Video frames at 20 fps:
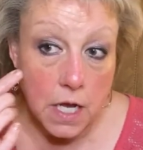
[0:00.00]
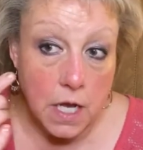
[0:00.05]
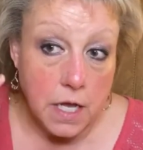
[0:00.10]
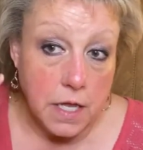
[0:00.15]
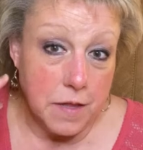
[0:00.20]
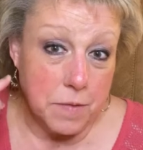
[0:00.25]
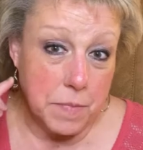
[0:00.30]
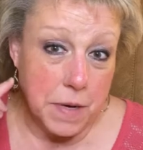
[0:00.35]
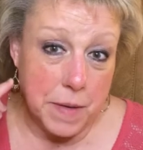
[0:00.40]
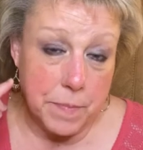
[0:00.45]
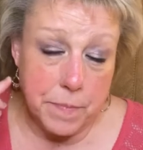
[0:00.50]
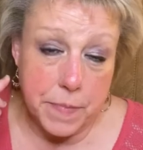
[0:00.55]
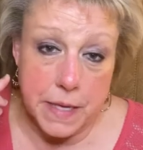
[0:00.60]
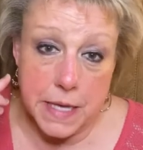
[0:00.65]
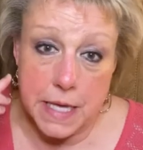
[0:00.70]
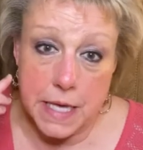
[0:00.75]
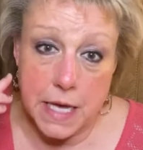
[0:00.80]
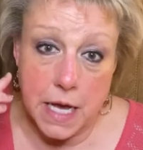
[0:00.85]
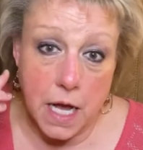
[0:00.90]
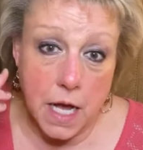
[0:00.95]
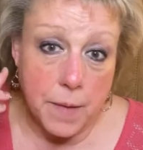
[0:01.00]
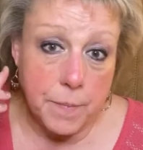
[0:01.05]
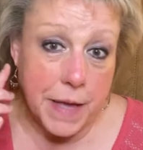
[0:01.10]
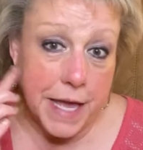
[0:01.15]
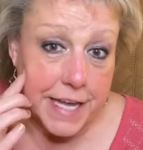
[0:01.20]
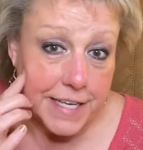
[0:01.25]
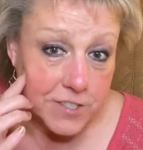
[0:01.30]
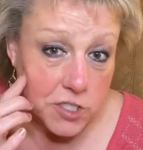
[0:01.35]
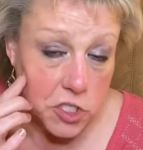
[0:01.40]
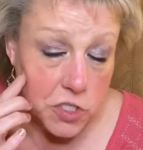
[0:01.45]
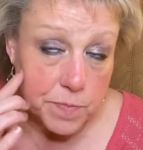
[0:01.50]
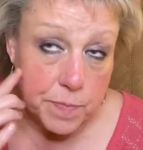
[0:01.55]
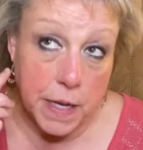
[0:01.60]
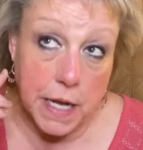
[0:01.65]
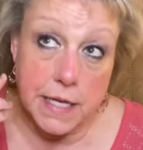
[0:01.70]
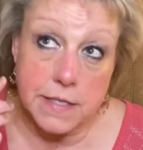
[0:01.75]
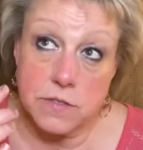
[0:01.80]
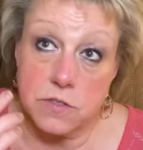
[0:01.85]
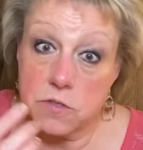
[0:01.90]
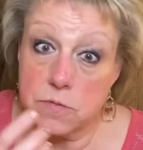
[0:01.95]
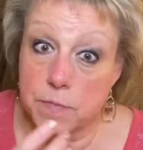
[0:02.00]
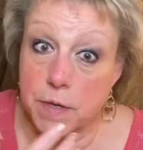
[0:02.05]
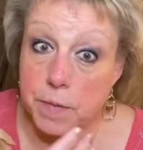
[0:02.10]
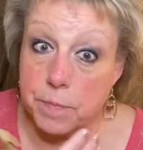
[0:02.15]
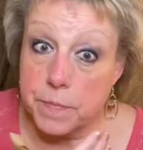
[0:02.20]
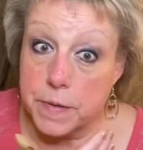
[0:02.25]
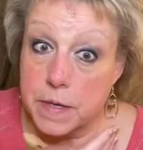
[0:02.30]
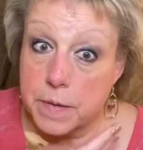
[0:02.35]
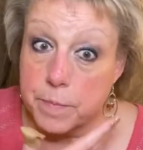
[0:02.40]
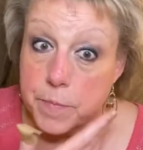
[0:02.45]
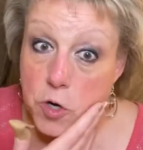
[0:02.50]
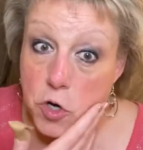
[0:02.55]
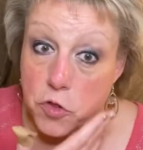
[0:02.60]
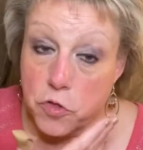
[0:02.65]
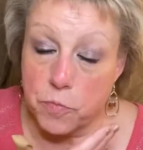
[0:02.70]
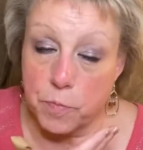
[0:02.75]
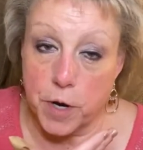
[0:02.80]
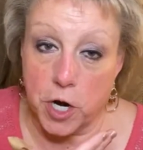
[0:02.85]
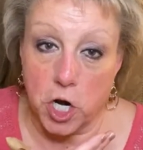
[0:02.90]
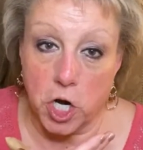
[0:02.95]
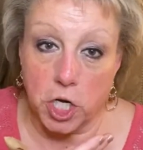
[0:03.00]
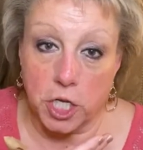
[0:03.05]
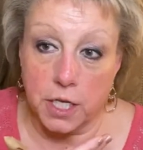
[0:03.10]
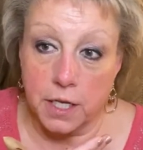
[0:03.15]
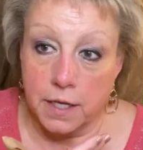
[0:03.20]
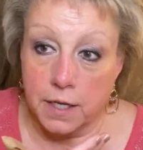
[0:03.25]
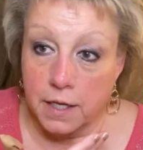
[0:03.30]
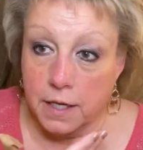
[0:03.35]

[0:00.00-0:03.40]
There might be age spots. You might be a birthmark.